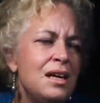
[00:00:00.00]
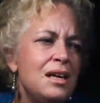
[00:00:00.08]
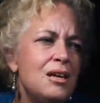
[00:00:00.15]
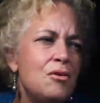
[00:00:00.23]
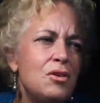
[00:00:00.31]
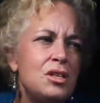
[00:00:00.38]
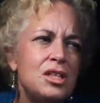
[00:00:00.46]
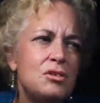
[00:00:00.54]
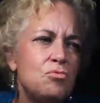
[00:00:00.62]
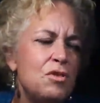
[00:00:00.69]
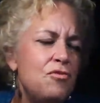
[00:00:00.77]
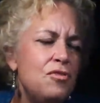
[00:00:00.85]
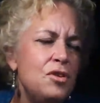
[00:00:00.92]
you know they're just
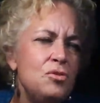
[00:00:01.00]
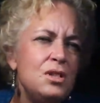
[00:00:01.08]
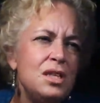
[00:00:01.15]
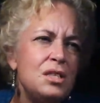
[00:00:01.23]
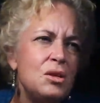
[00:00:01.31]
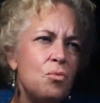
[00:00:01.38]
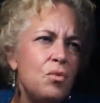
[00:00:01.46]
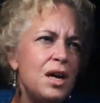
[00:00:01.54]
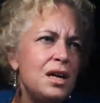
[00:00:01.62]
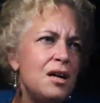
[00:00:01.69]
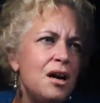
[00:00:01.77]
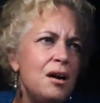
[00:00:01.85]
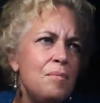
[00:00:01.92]
refusing to
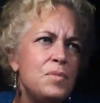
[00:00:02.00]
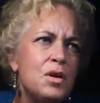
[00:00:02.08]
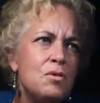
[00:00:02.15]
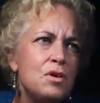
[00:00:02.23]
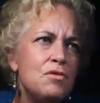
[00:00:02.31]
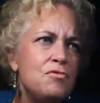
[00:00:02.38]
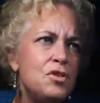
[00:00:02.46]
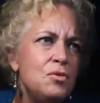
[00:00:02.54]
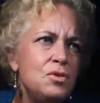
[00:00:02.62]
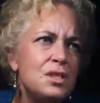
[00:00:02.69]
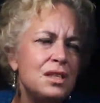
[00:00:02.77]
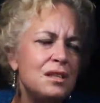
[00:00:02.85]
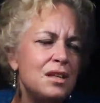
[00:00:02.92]
wake up they're
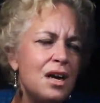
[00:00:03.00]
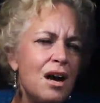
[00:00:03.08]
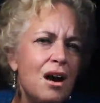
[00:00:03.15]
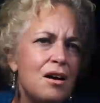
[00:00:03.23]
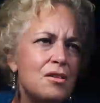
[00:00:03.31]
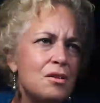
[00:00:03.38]
refusing they are